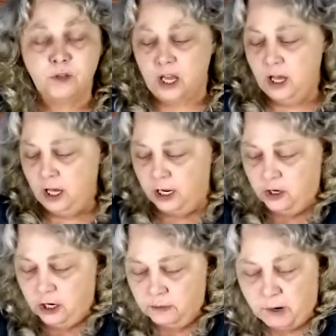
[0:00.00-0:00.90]
and you're going to
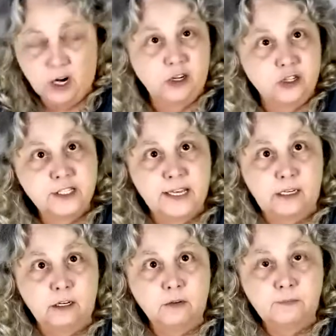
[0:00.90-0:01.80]
mark your center.
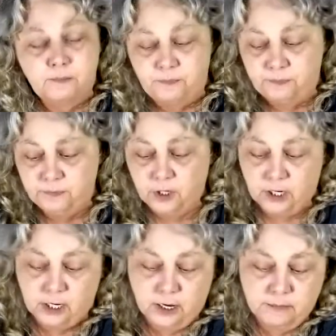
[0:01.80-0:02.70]
You're going to
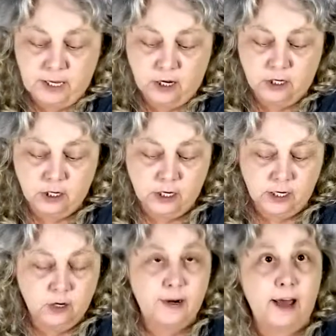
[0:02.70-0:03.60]
come here and you're going to go
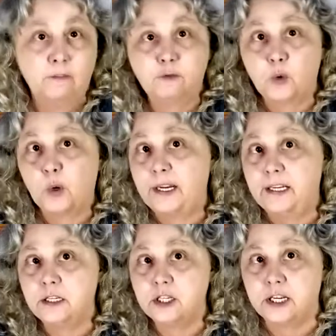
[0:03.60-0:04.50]
down 4
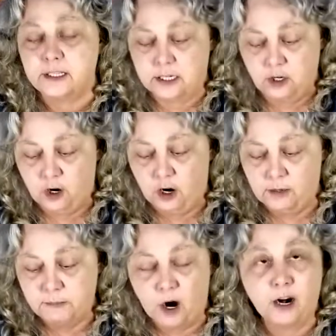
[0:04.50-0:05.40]
inches, and you're going to
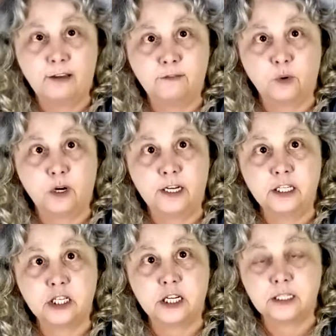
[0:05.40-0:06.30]
mark at 4
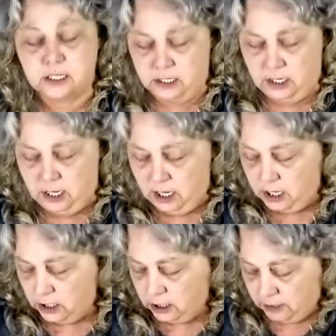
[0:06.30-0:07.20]
inches.
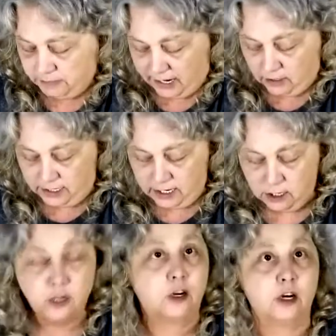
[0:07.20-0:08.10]
Come down here and you're
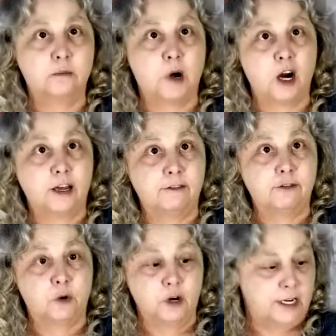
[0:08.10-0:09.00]
going to mark at 4
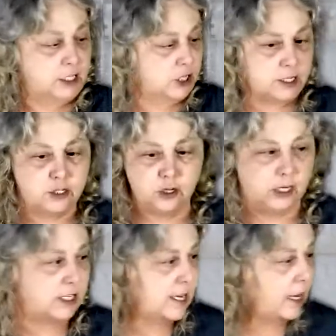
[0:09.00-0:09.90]
inches. You're going to
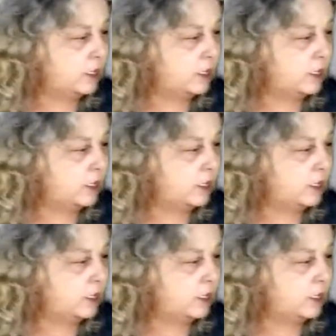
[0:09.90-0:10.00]
take your